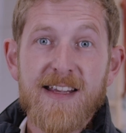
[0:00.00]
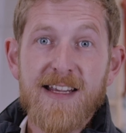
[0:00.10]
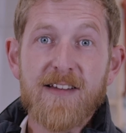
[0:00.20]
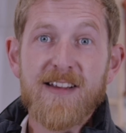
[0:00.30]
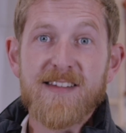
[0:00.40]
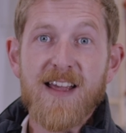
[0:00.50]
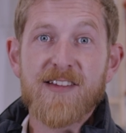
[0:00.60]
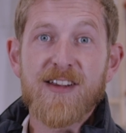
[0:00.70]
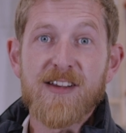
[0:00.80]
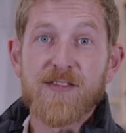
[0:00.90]
Keylite
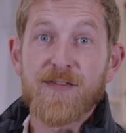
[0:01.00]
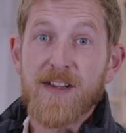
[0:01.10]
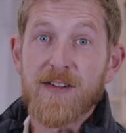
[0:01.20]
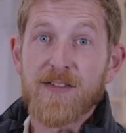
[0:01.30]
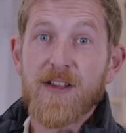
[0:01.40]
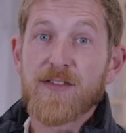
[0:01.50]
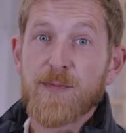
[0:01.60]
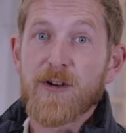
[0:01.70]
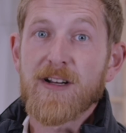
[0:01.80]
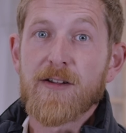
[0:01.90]
sash hinge fingers are
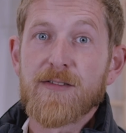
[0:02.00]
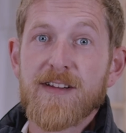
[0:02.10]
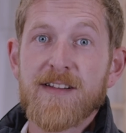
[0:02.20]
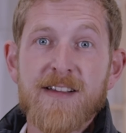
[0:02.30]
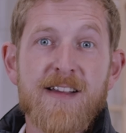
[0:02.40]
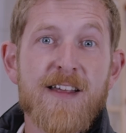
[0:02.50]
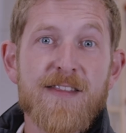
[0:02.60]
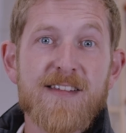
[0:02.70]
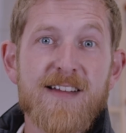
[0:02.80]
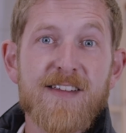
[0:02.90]
spring-loaded.
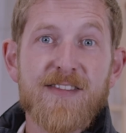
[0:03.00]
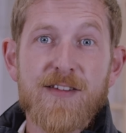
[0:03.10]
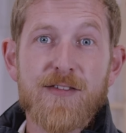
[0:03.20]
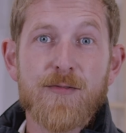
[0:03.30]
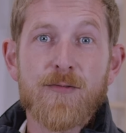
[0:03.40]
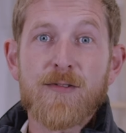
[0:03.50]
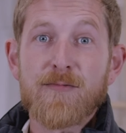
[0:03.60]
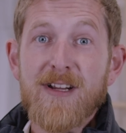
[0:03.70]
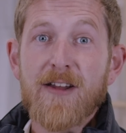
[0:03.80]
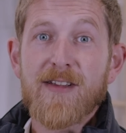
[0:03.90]
This lets the installer
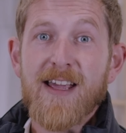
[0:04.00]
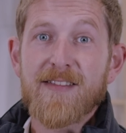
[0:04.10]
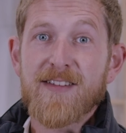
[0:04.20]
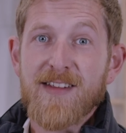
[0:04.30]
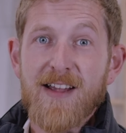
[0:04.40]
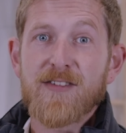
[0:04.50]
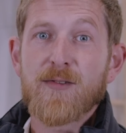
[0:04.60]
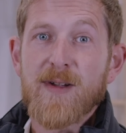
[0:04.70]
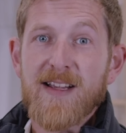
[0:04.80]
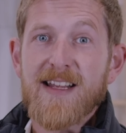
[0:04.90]
relocate the sash
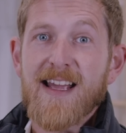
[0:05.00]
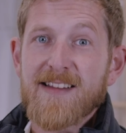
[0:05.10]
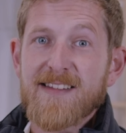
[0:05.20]
quickly and